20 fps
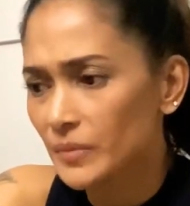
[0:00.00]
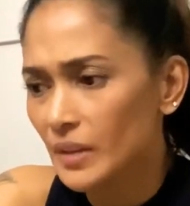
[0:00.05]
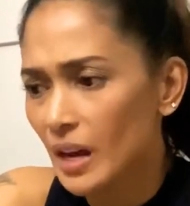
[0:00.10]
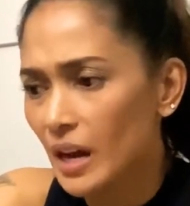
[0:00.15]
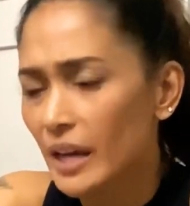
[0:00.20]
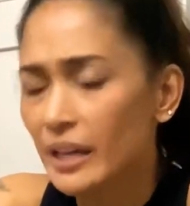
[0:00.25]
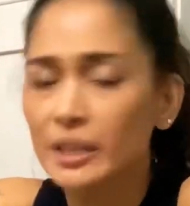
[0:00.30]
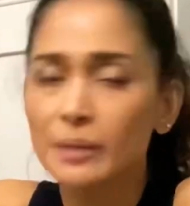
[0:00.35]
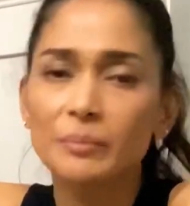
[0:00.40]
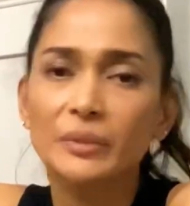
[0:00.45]

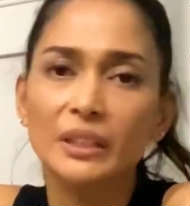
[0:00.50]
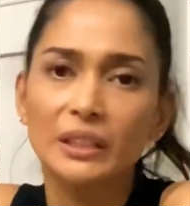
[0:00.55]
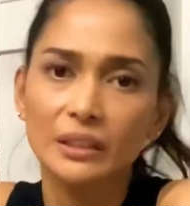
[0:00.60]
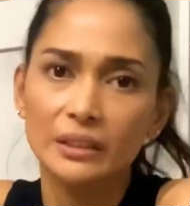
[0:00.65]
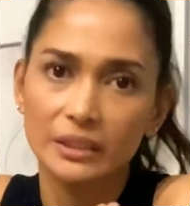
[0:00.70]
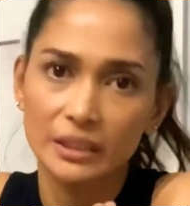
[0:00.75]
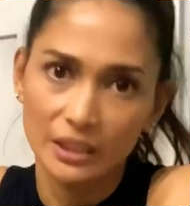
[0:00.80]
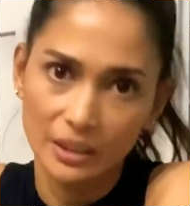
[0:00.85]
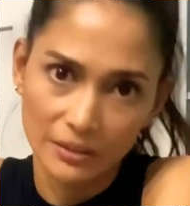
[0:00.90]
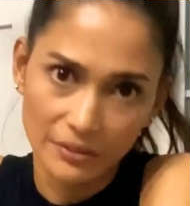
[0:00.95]
I am
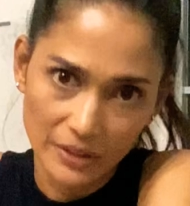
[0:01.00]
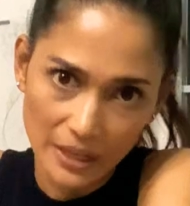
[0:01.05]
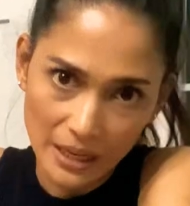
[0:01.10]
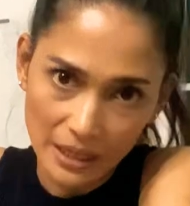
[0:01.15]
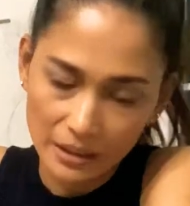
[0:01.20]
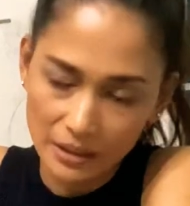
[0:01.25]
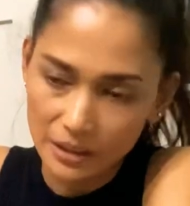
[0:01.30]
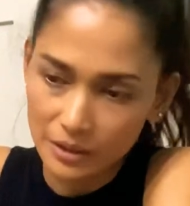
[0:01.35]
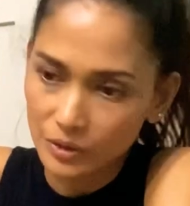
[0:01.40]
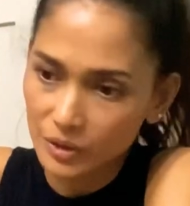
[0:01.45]
guilty of
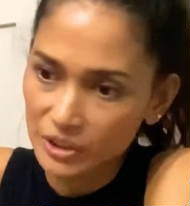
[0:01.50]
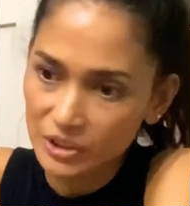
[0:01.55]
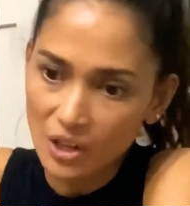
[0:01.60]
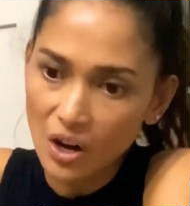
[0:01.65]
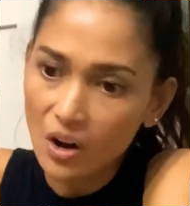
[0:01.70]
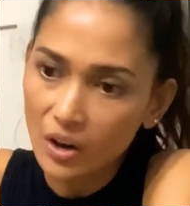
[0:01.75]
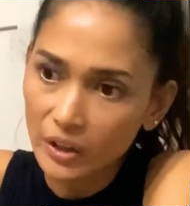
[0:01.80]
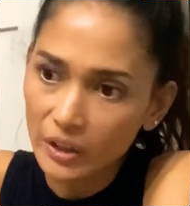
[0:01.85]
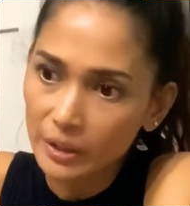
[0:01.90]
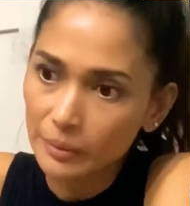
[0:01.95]
that. I mean, it's
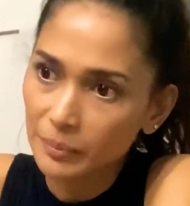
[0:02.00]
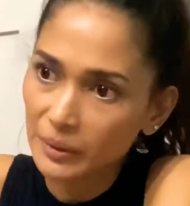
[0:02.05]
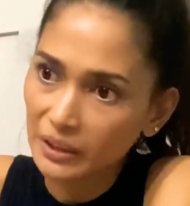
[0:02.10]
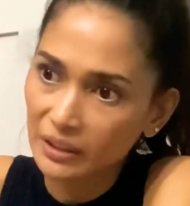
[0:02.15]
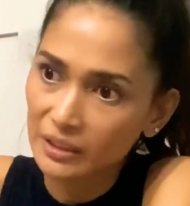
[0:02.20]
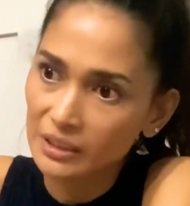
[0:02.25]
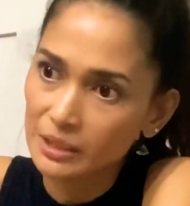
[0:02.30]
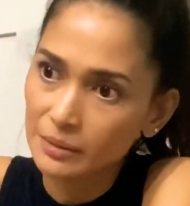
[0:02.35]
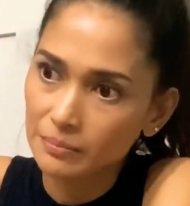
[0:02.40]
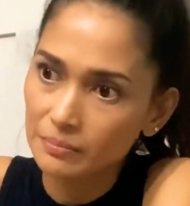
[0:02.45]
hard
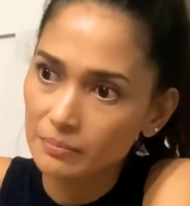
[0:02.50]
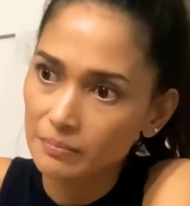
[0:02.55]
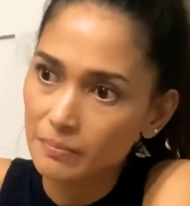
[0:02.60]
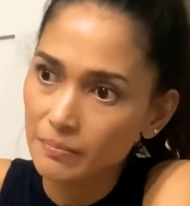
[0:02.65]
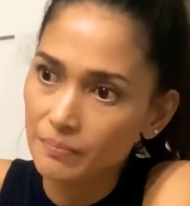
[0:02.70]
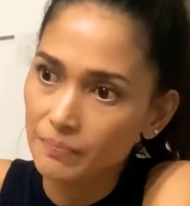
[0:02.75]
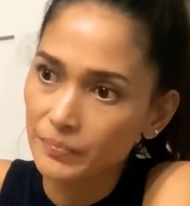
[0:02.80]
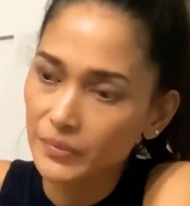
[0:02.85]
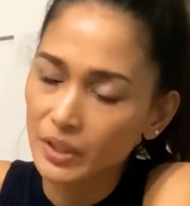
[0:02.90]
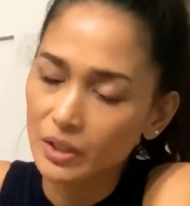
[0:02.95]
because,
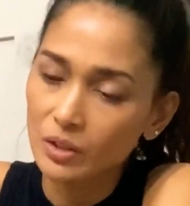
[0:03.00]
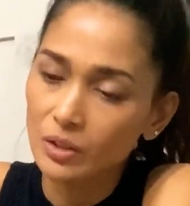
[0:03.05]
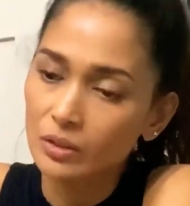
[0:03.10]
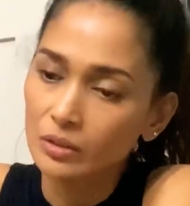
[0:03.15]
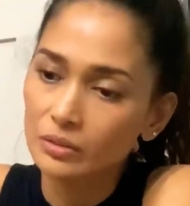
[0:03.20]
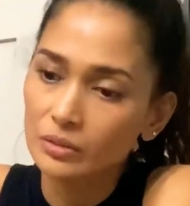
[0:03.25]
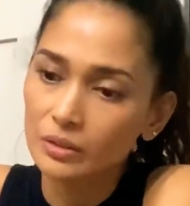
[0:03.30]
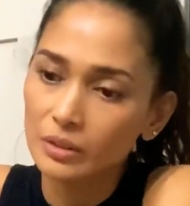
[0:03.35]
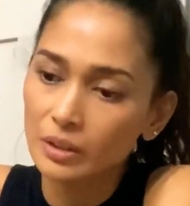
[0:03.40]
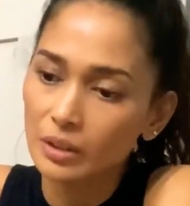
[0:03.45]

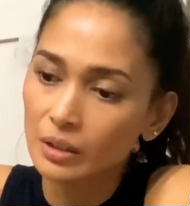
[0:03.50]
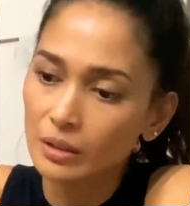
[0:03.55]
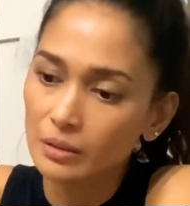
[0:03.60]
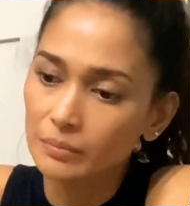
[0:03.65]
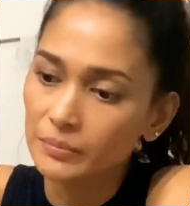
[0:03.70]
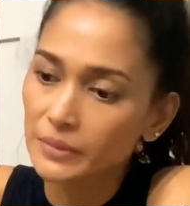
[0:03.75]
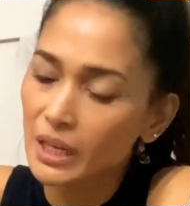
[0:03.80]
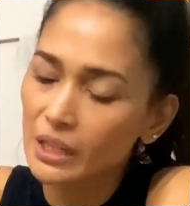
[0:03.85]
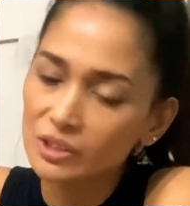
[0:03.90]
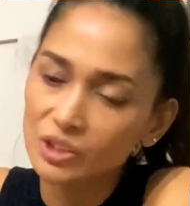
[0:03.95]

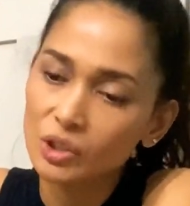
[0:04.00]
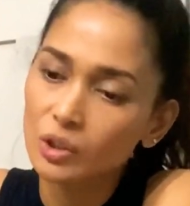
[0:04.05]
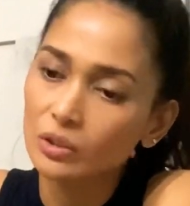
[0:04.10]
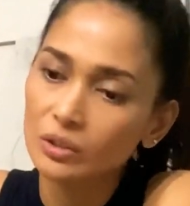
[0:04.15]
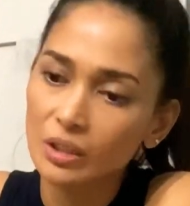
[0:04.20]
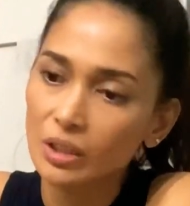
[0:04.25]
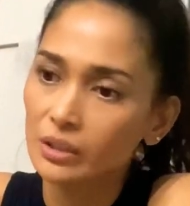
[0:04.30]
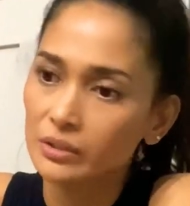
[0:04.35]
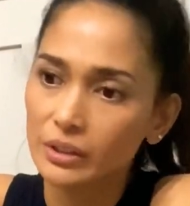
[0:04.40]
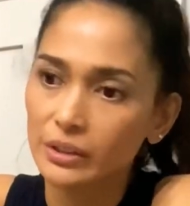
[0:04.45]
not so
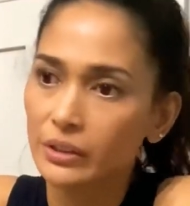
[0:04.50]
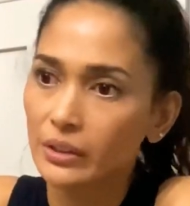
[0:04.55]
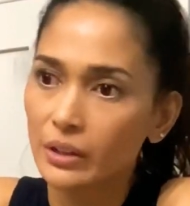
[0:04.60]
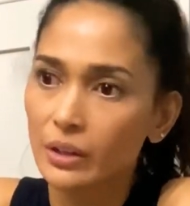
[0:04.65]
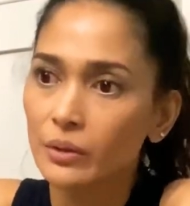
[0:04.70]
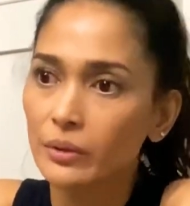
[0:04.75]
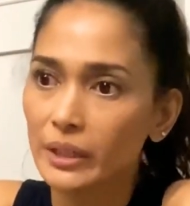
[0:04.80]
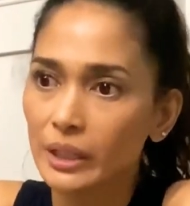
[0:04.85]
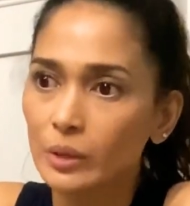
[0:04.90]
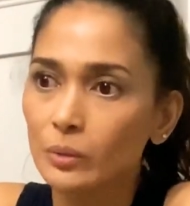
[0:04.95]
long
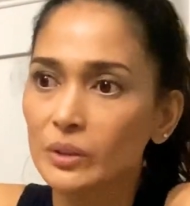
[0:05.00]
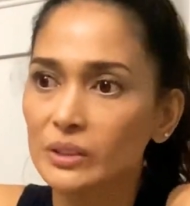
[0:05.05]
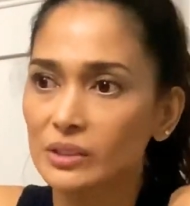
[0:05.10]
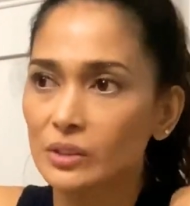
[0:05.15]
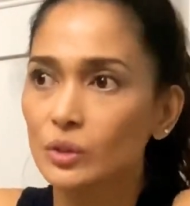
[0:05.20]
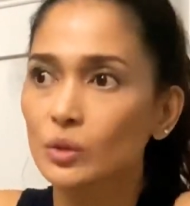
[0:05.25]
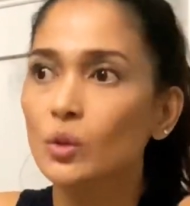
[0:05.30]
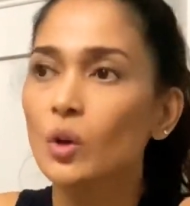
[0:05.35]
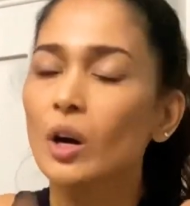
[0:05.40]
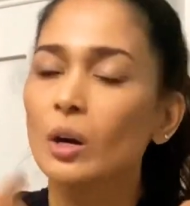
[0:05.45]
ago, it was a
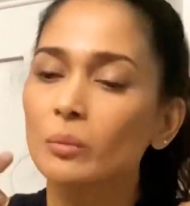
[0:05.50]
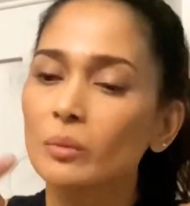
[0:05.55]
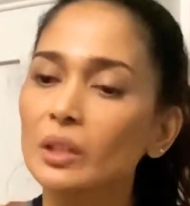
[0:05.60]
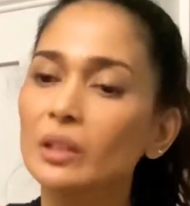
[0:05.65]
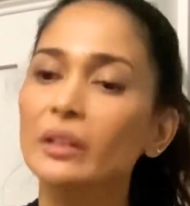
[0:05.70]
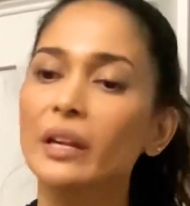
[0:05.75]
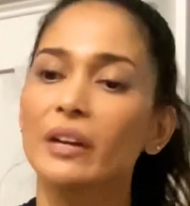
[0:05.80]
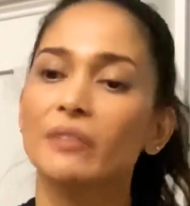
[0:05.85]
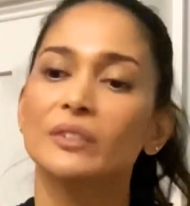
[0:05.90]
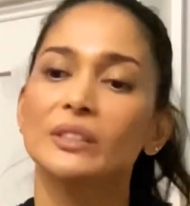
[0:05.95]

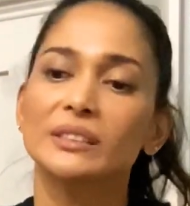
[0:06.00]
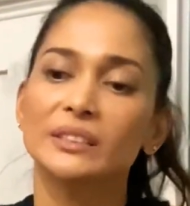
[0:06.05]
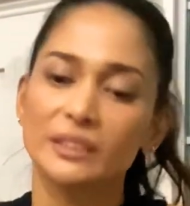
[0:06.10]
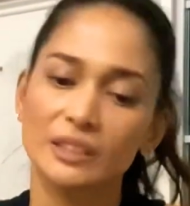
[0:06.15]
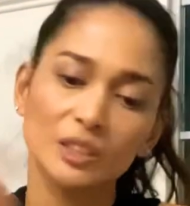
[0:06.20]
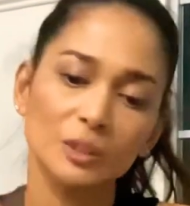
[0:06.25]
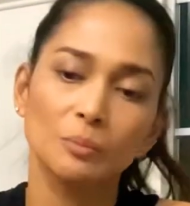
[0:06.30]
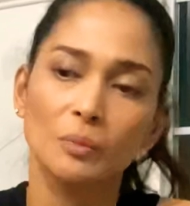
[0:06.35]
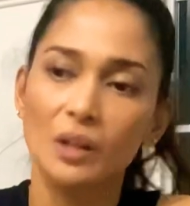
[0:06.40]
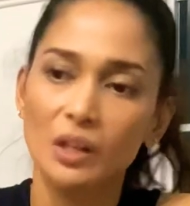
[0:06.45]
normal every
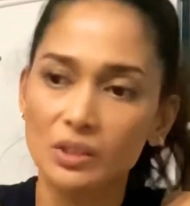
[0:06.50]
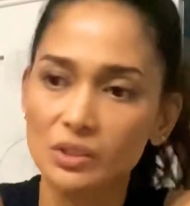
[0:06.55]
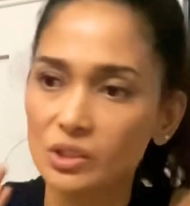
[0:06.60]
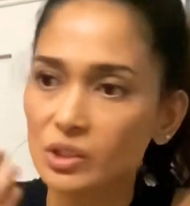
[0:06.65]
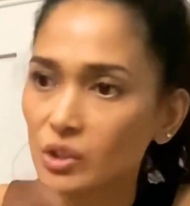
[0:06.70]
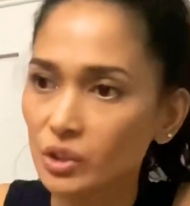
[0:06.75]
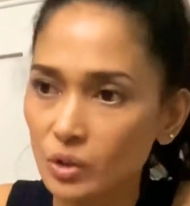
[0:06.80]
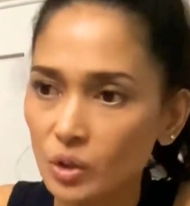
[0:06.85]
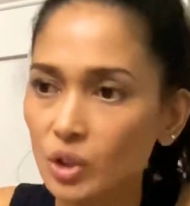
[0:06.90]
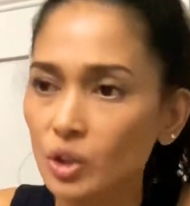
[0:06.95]
6 months
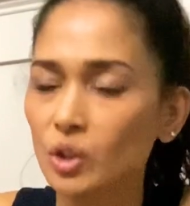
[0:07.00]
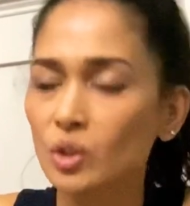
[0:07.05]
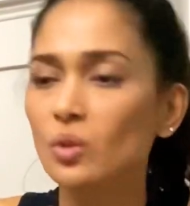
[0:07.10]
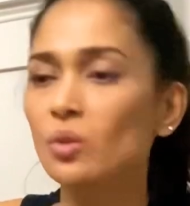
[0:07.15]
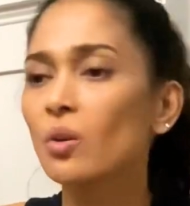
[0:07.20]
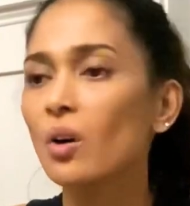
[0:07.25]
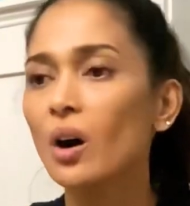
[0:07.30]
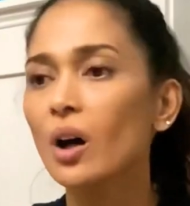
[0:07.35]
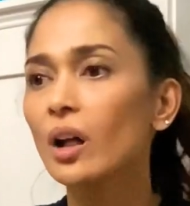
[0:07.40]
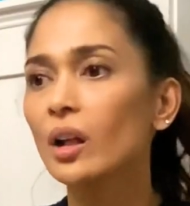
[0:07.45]
you
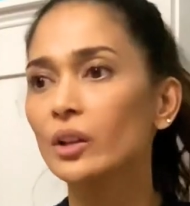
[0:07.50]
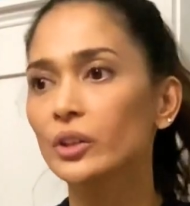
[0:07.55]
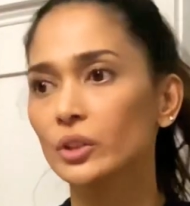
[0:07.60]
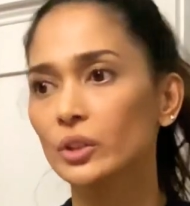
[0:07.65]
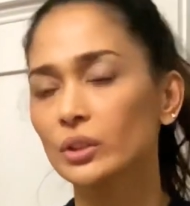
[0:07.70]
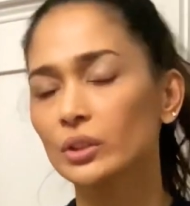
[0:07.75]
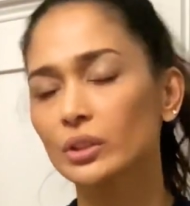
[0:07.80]
qual,